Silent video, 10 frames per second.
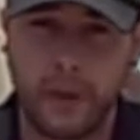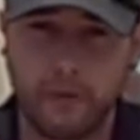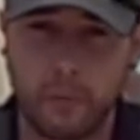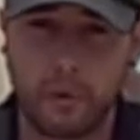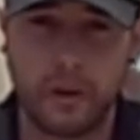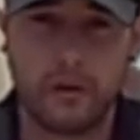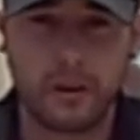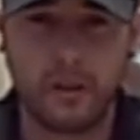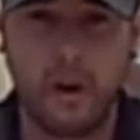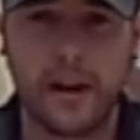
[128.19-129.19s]
of a
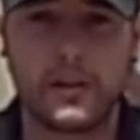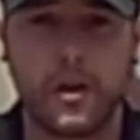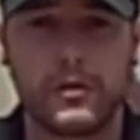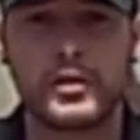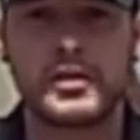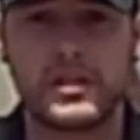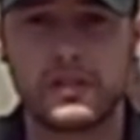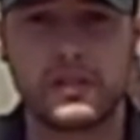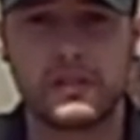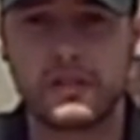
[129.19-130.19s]
blurry light off in the
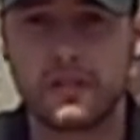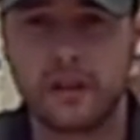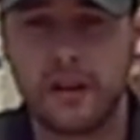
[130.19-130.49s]
distance.